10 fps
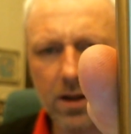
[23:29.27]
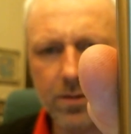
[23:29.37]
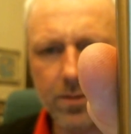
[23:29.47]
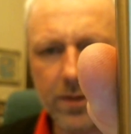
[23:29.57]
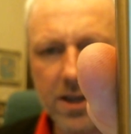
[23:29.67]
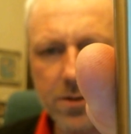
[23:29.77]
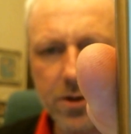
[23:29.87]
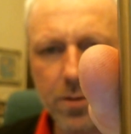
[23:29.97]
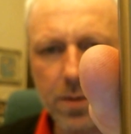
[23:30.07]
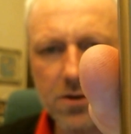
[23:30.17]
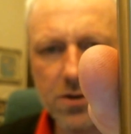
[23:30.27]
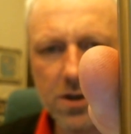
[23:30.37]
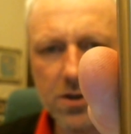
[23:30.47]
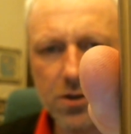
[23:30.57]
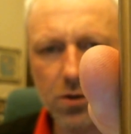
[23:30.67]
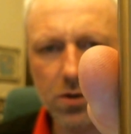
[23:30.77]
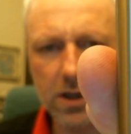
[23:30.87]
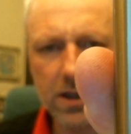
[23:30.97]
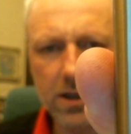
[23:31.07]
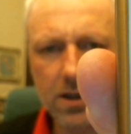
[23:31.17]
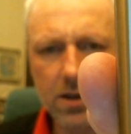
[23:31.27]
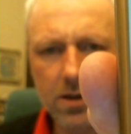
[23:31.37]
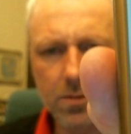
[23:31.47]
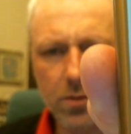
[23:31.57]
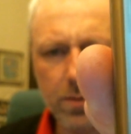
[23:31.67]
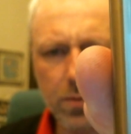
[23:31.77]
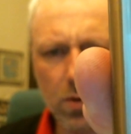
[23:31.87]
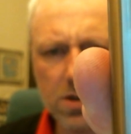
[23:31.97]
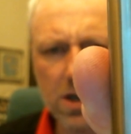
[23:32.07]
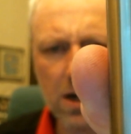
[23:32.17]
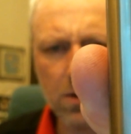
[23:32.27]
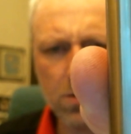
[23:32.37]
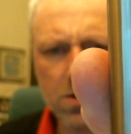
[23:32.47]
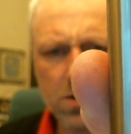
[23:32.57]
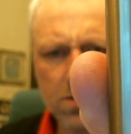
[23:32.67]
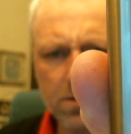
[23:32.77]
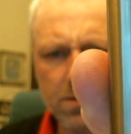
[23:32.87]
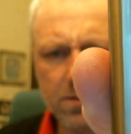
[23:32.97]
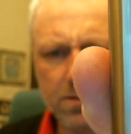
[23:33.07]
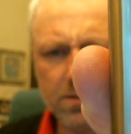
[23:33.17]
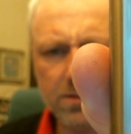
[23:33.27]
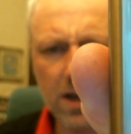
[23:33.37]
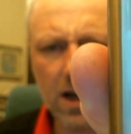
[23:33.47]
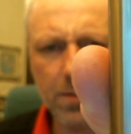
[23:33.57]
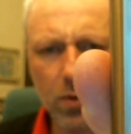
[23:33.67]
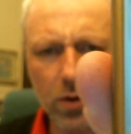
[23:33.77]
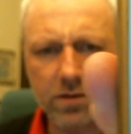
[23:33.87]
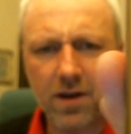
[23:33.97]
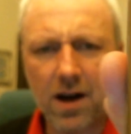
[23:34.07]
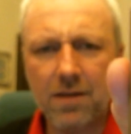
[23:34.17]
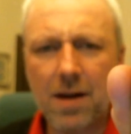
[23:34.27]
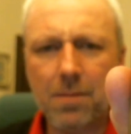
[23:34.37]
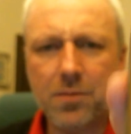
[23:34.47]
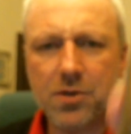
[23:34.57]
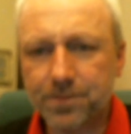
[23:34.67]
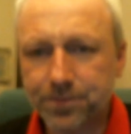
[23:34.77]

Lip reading: needs new batteries in shortly, but it puts out 9.5 amps.